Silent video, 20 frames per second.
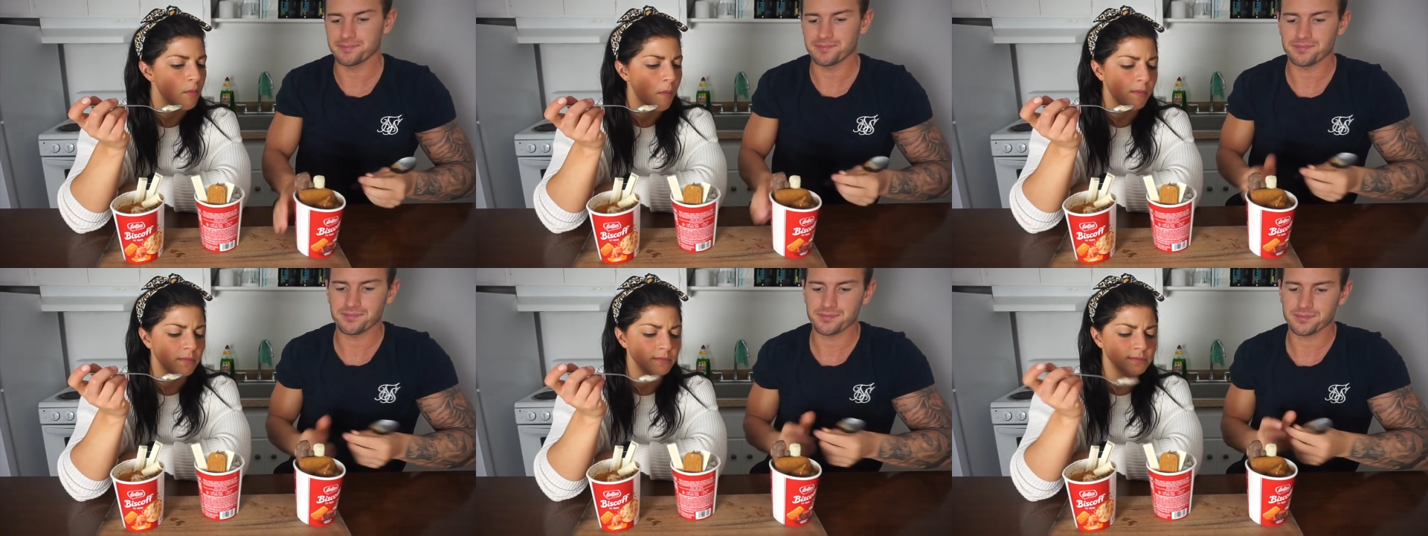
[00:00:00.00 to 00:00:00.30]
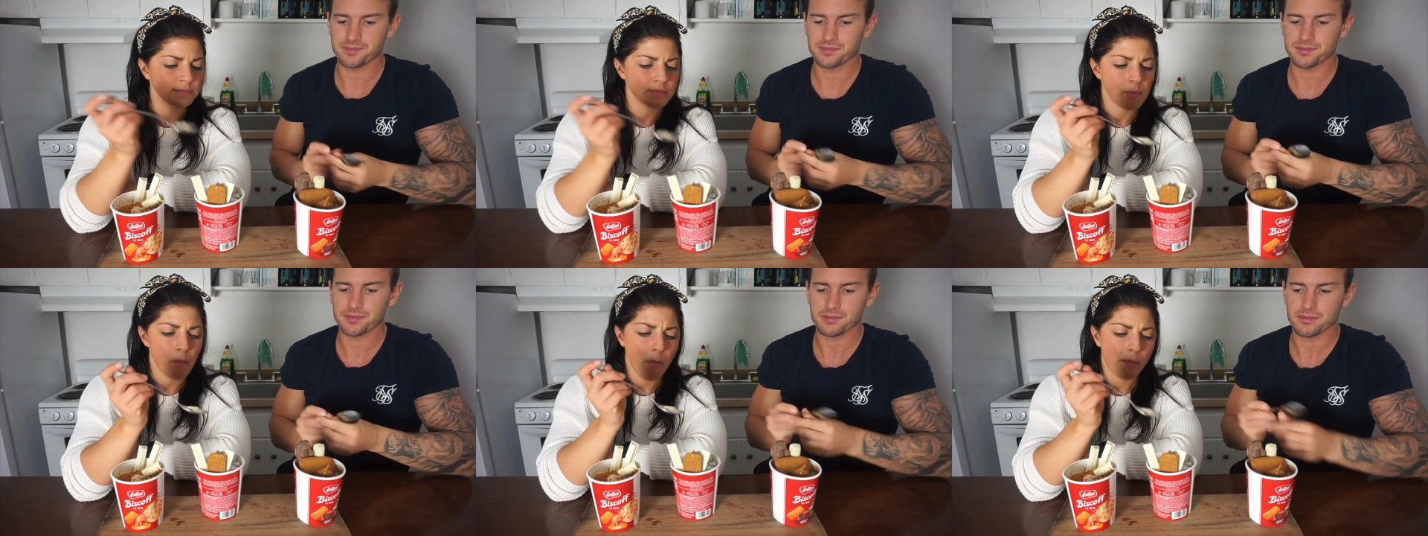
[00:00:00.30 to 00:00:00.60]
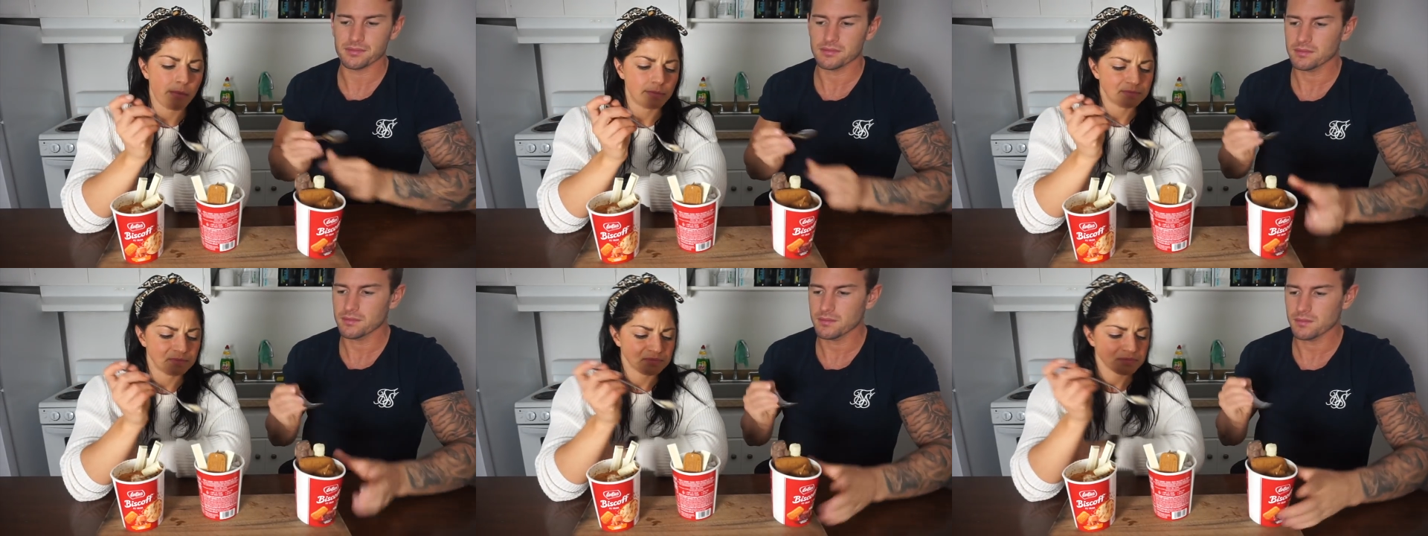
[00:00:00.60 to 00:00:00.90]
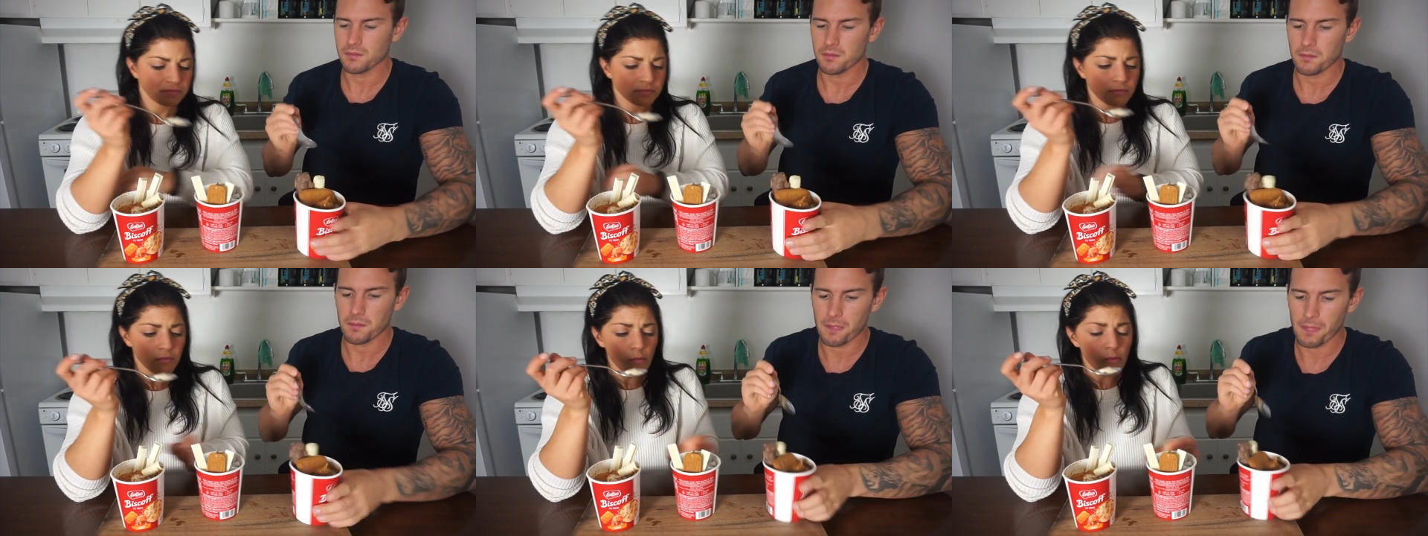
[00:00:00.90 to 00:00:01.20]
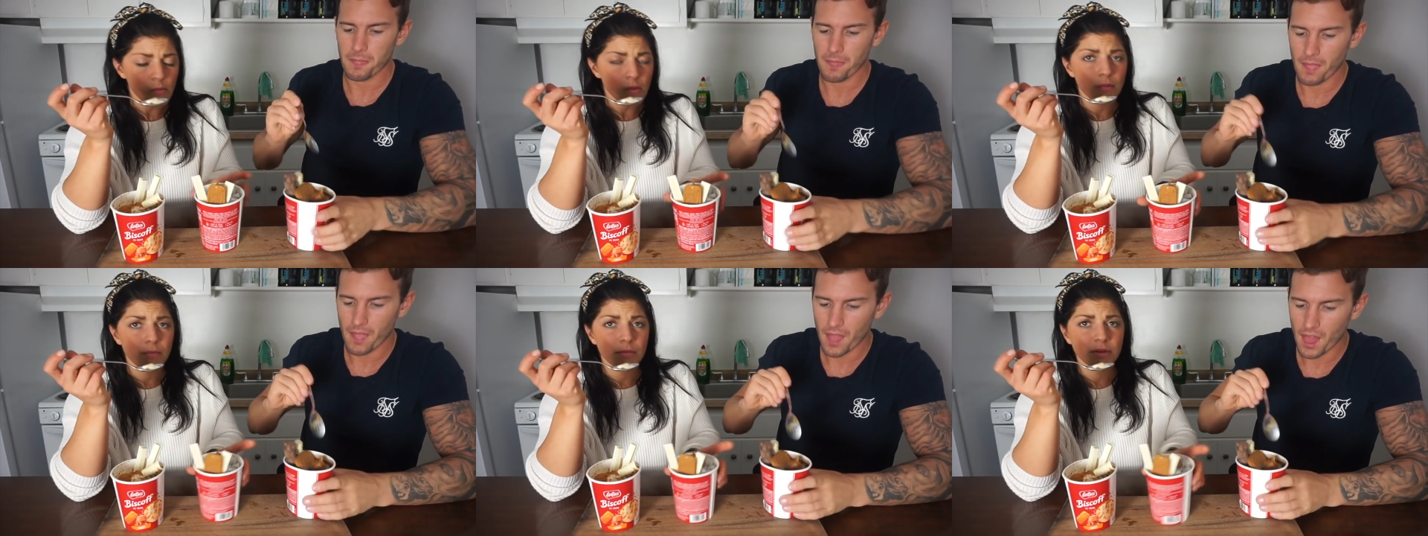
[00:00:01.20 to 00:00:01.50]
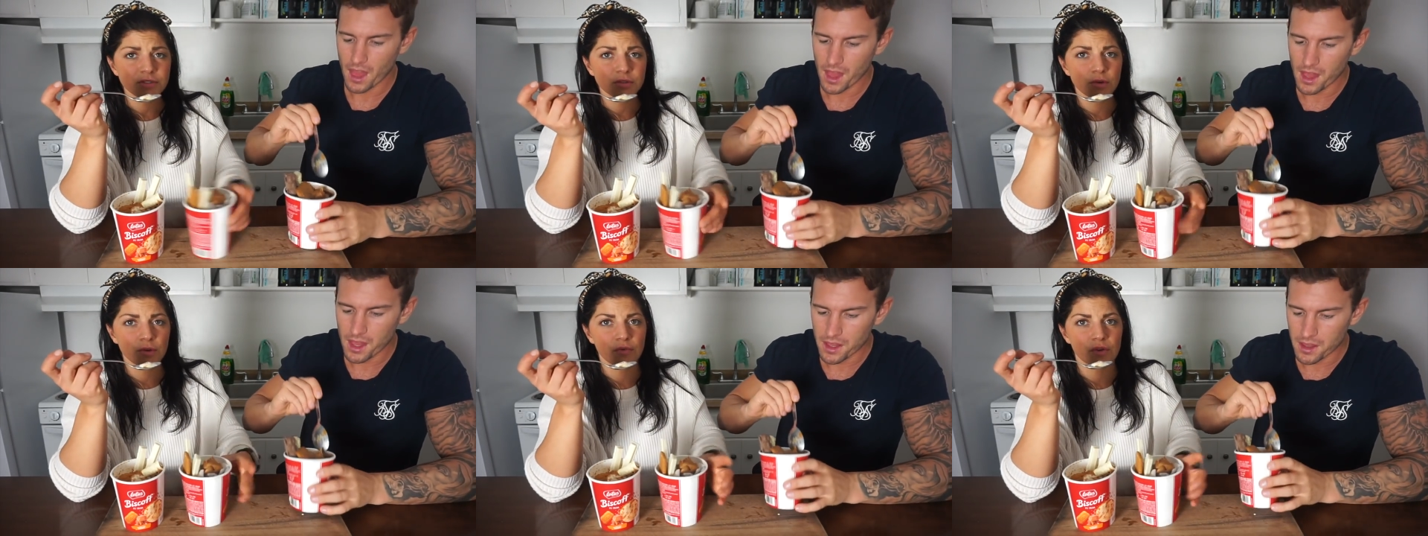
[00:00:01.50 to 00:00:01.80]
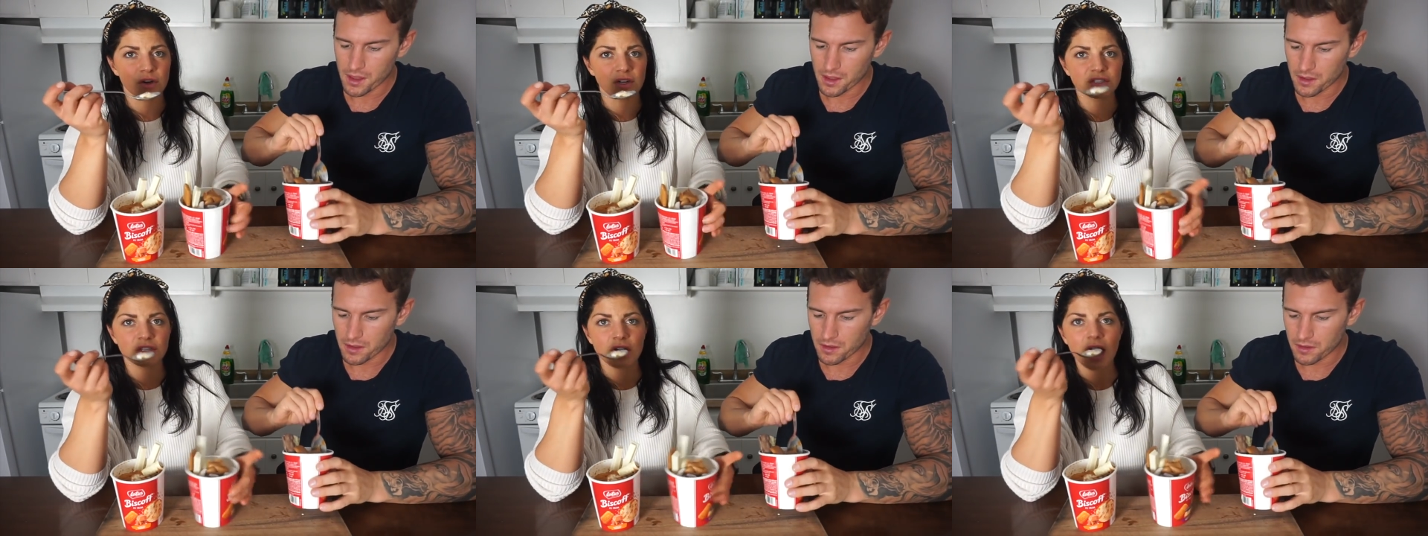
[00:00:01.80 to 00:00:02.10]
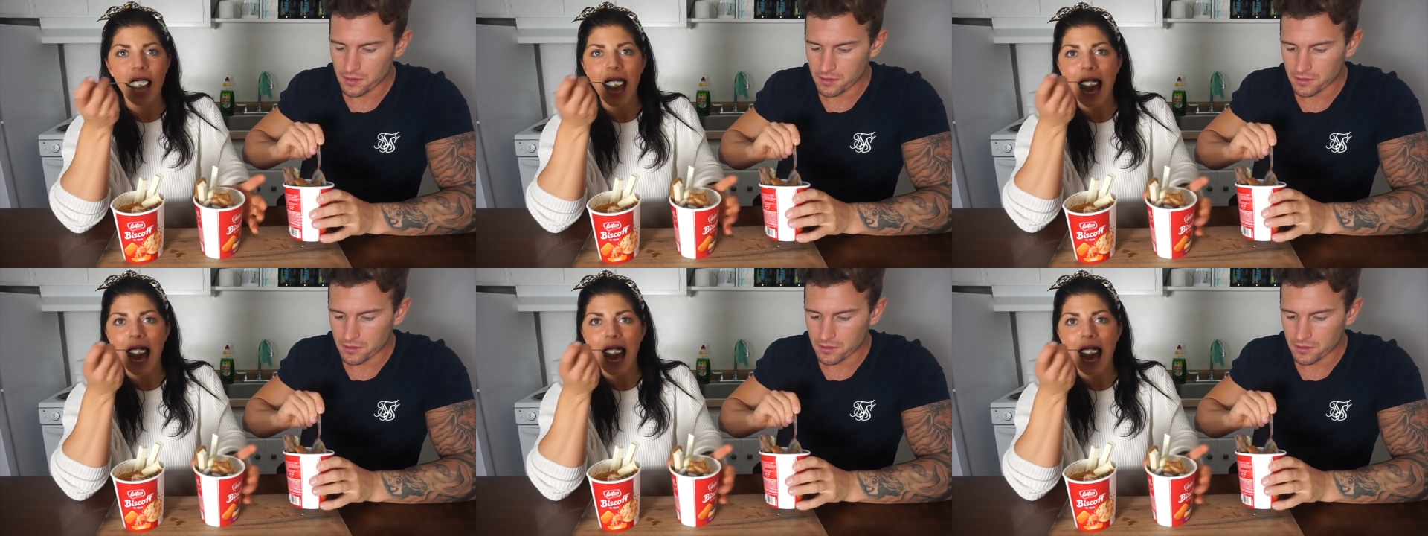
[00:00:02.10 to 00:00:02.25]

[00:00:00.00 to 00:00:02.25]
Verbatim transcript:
Speaker 1: Mmm. That's so fresh.